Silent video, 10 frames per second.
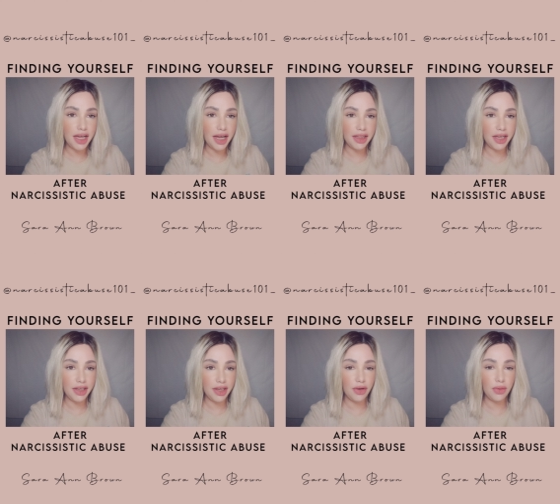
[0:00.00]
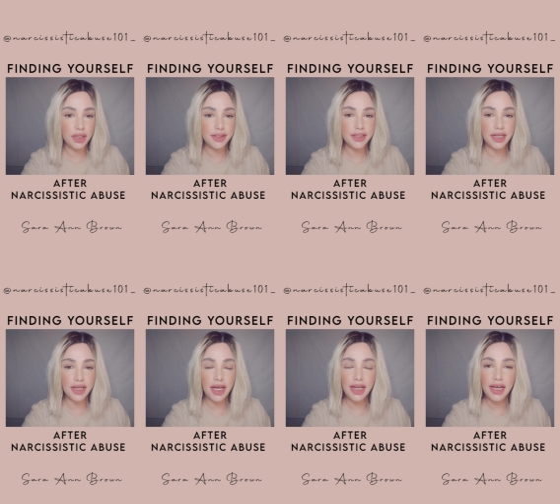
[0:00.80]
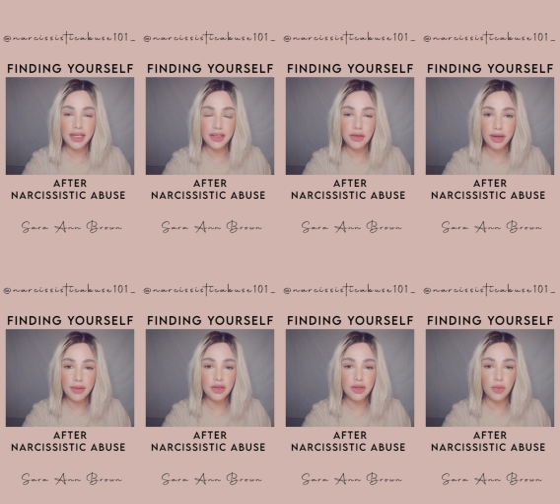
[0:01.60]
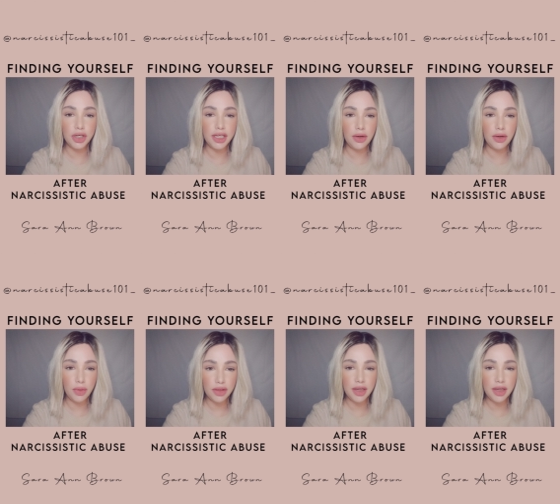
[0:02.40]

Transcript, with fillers: like I always say, I highly recommend working with